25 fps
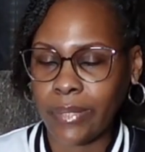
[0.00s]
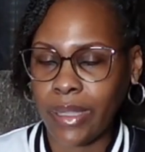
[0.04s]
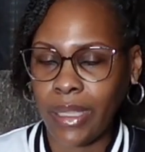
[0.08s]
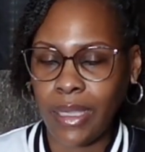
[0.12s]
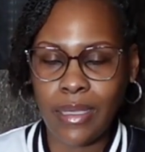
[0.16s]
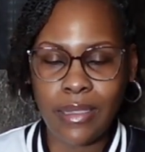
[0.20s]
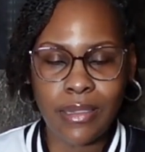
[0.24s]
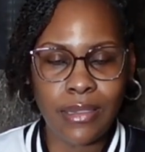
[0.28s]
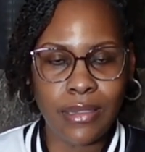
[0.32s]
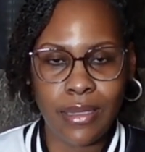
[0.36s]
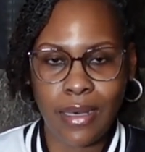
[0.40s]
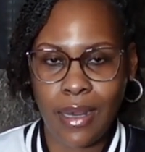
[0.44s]

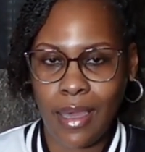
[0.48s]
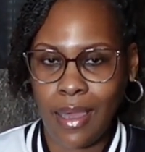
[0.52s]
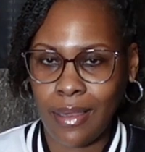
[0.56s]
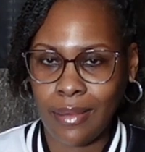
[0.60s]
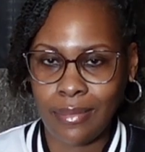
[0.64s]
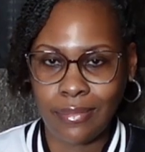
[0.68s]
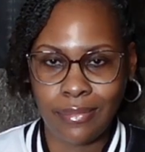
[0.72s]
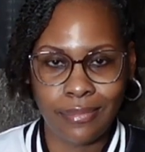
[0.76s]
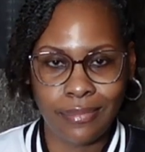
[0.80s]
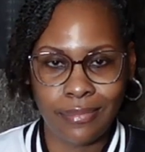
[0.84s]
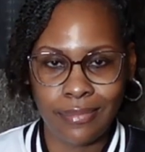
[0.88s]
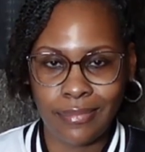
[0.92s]
It's
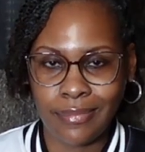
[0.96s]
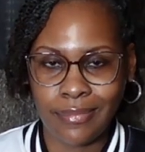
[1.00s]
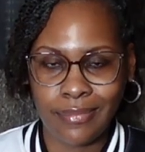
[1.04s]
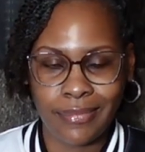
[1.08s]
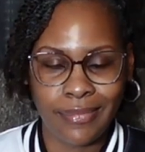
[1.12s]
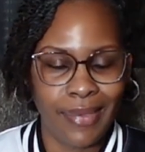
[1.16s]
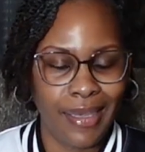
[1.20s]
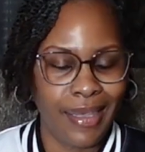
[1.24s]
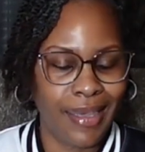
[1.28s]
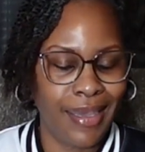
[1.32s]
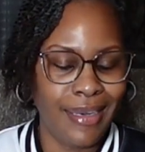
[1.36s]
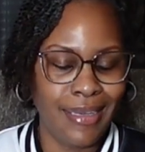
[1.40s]

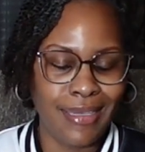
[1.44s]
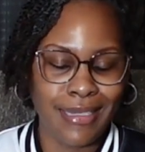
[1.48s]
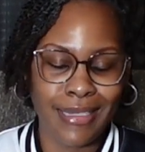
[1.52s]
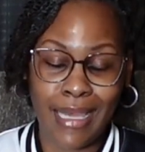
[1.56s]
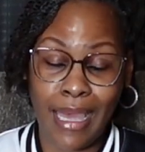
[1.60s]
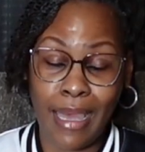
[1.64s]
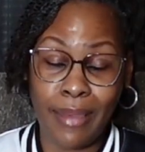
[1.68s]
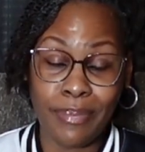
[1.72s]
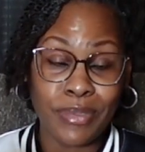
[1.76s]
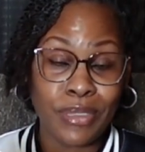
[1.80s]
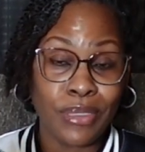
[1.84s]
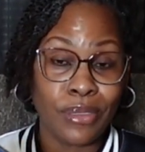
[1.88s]
not. It is
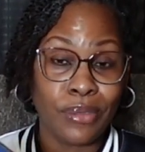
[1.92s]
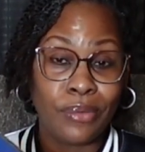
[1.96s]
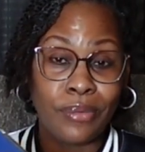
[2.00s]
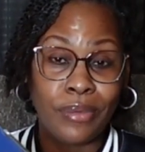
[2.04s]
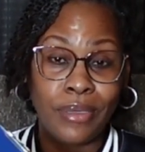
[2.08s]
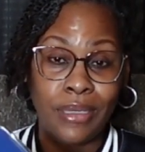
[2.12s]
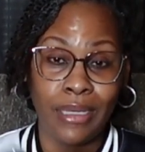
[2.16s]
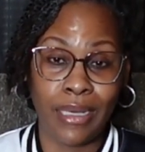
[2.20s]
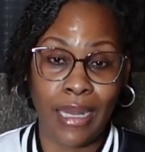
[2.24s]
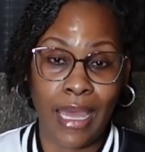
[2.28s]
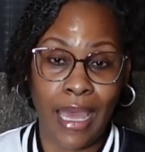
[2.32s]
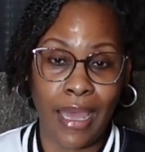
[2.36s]

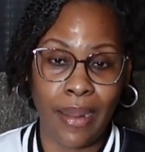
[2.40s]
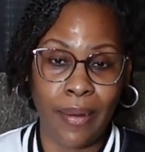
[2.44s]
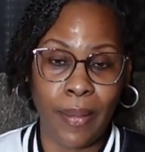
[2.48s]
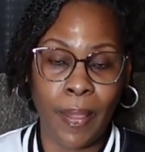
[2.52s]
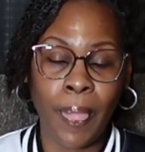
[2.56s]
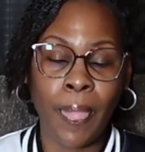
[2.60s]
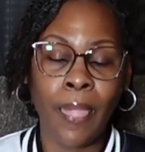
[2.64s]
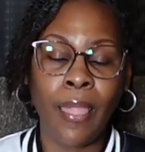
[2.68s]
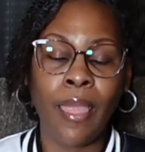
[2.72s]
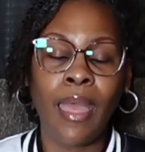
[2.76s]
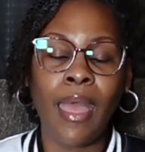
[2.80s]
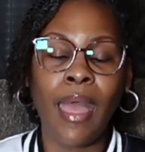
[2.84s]
absolutely not.
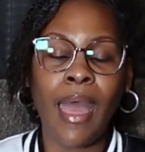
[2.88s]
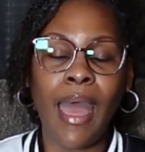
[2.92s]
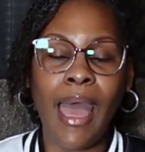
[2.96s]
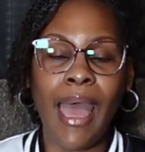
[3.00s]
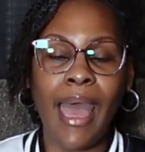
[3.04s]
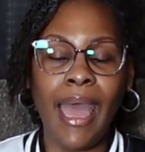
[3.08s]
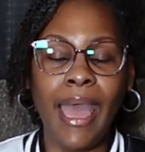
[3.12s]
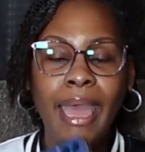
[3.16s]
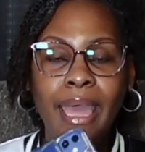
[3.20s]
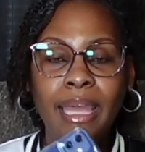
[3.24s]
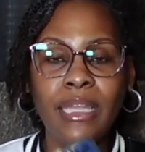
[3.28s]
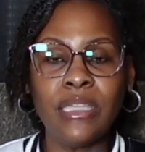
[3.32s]

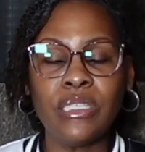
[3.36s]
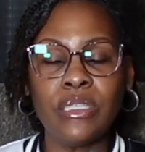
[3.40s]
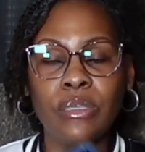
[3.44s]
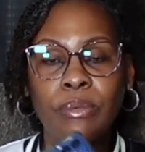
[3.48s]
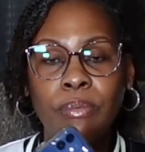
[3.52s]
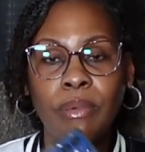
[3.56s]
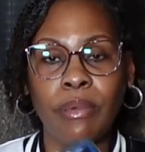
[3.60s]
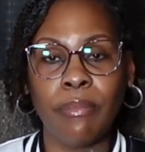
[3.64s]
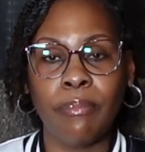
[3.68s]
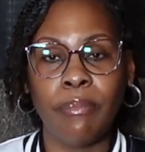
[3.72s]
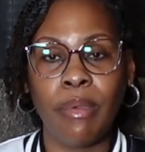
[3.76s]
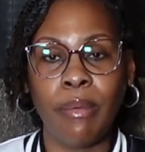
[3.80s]
I had to
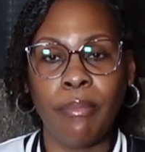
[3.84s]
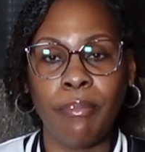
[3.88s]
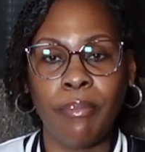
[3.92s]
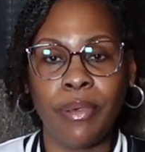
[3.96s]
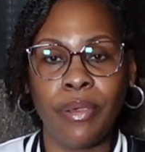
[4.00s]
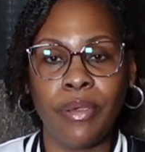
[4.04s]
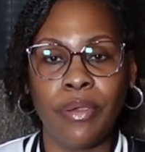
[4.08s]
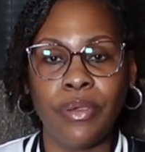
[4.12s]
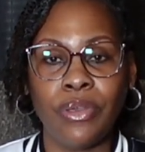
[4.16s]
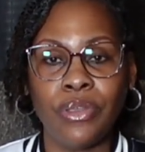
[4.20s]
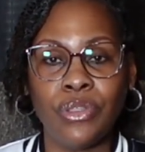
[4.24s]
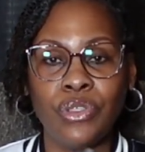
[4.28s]

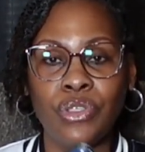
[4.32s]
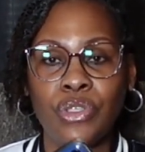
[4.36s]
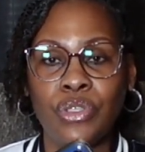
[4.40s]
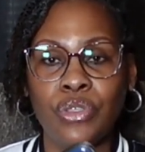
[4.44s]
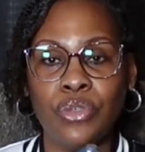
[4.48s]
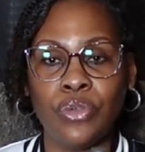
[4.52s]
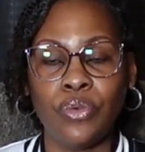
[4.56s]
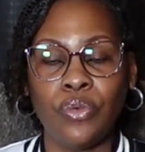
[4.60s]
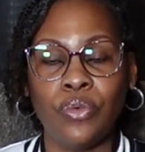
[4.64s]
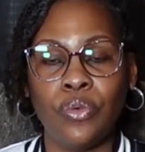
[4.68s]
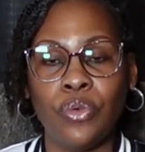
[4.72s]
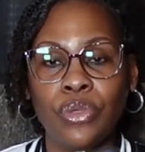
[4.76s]
remember
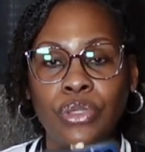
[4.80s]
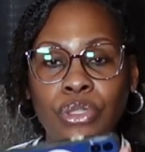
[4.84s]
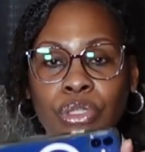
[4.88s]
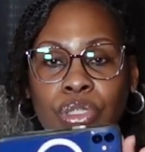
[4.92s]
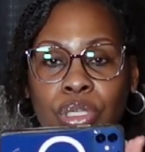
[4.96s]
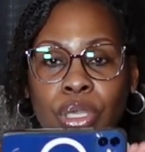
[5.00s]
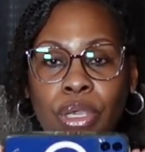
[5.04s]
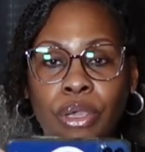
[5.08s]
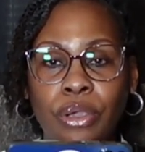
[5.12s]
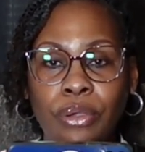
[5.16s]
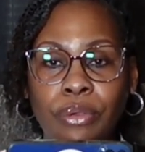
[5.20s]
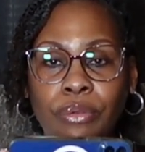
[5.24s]
to
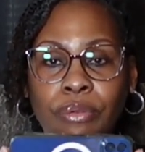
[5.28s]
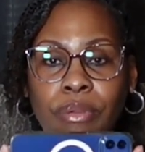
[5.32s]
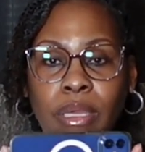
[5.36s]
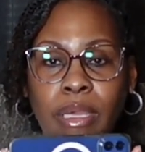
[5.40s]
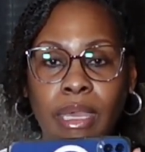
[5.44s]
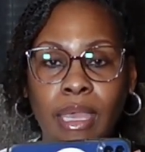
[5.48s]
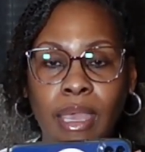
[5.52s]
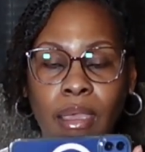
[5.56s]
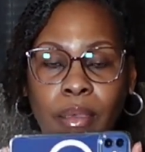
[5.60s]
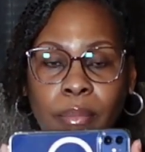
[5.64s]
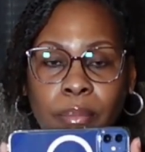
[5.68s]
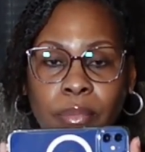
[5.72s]
turn the
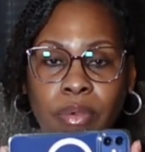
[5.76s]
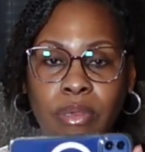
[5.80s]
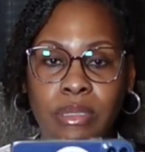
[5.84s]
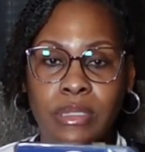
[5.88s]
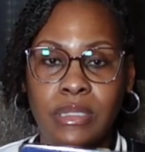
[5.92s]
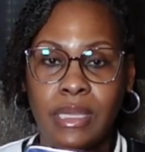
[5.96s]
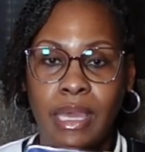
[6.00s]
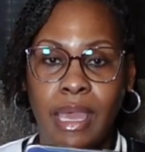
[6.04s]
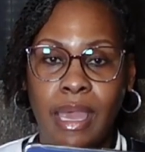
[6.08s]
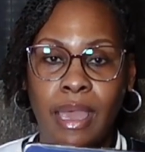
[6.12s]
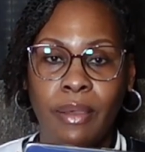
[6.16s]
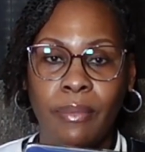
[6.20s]
camera
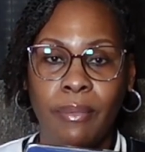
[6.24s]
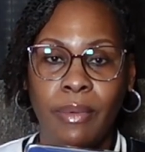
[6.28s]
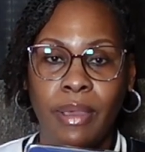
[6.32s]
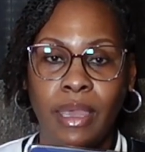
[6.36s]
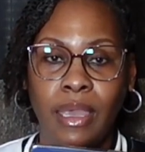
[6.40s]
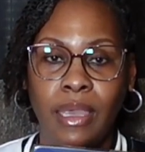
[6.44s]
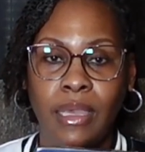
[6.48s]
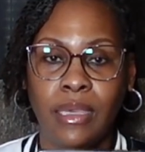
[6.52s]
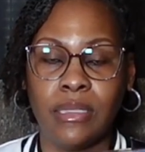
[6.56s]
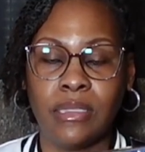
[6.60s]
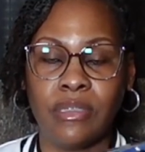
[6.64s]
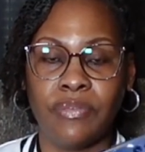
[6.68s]

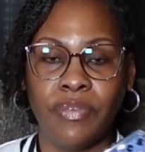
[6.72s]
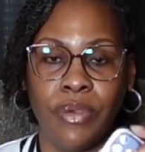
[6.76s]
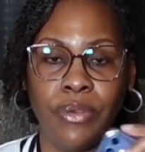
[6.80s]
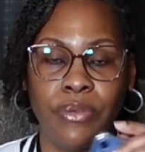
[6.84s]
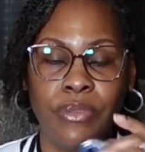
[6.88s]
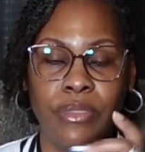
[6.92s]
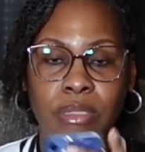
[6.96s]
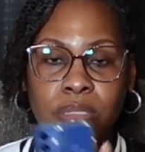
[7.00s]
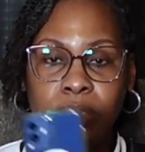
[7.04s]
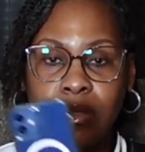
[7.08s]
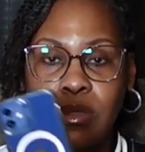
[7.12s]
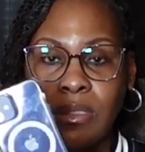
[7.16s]
sideways
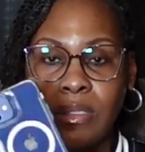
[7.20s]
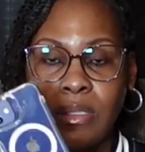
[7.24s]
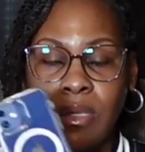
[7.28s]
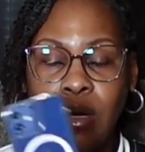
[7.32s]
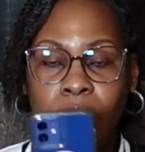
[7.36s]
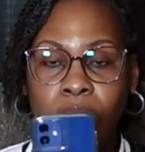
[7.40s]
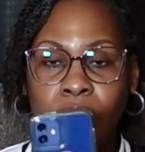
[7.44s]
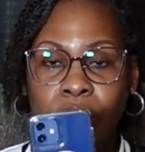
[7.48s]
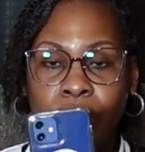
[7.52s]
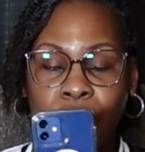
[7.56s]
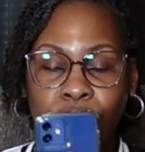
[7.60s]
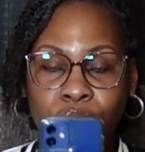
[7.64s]
versus
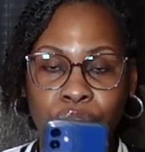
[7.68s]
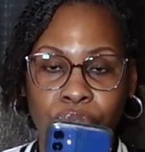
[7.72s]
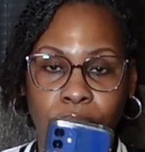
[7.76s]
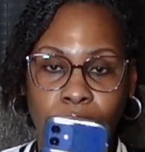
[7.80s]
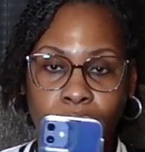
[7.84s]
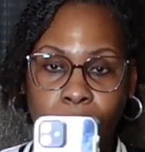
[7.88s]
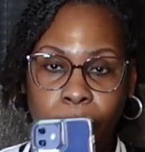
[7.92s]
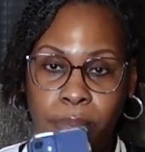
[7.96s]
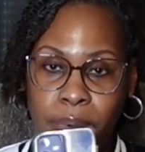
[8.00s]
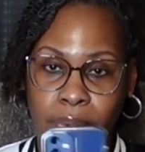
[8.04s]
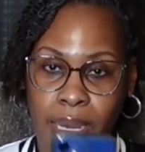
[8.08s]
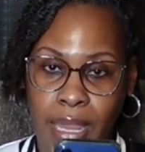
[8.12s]
straight
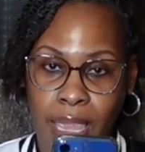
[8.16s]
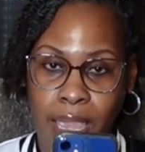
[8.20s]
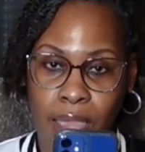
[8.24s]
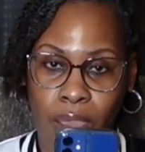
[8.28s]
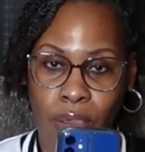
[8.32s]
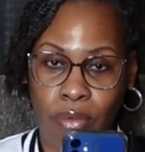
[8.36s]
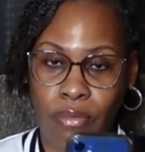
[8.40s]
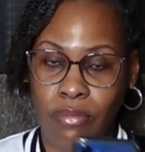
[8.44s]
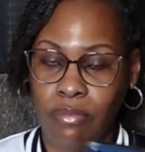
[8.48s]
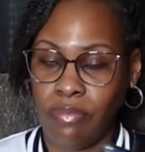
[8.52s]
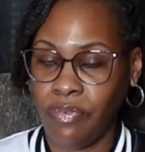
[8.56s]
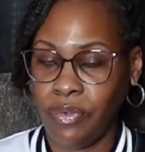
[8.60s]
up and
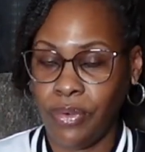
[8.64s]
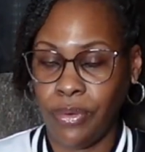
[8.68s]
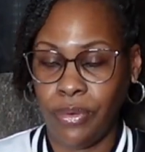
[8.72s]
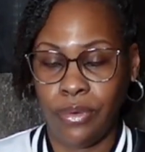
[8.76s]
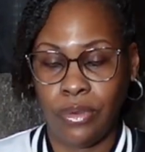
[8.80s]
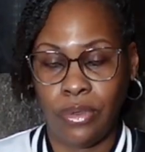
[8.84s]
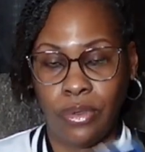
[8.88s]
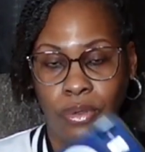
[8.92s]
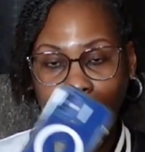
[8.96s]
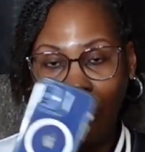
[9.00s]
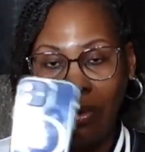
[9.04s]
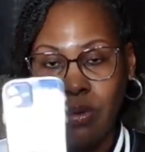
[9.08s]
down,
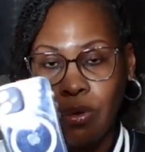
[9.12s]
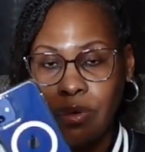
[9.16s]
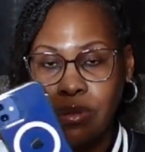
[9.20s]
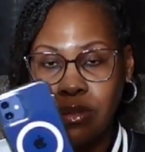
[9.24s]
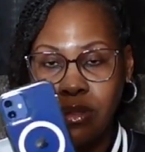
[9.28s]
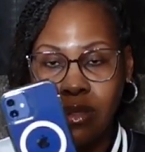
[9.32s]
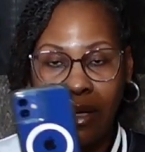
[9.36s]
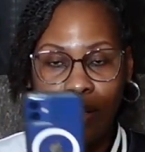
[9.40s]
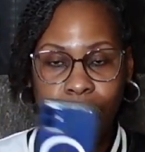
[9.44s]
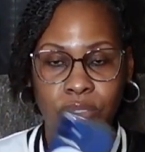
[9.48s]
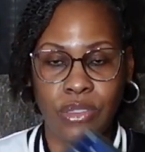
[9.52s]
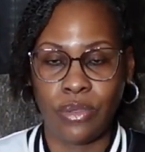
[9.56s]
vertical,
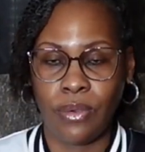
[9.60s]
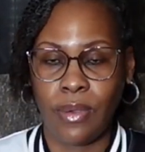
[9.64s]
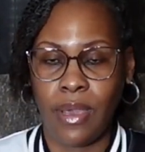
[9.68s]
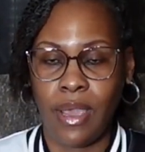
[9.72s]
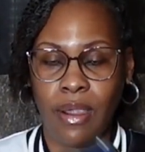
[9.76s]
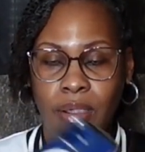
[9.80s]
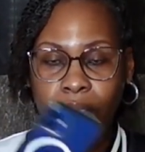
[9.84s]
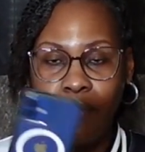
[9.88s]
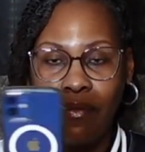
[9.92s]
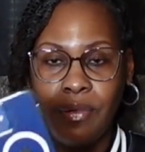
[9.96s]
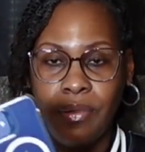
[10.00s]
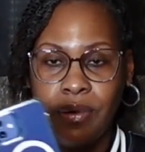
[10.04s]
horizontal,
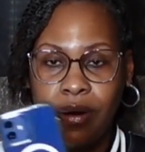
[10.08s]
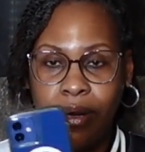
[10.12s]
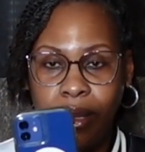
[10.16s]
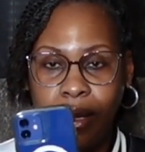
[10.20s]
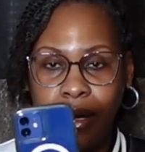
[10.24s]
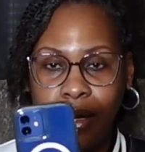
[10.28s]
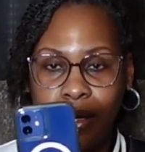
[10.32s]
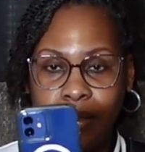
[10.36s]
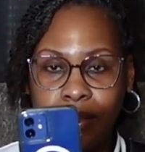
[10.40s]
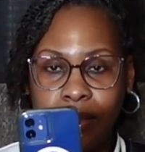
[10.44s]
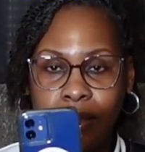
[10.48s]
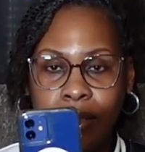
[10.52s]
however it
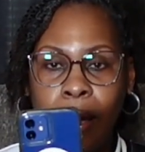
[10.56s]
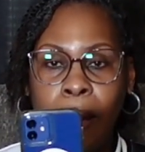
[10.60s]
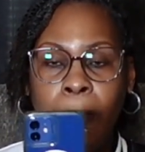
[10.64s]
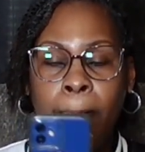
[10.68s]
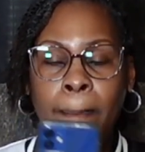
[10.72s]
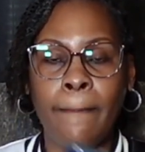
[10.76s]
is.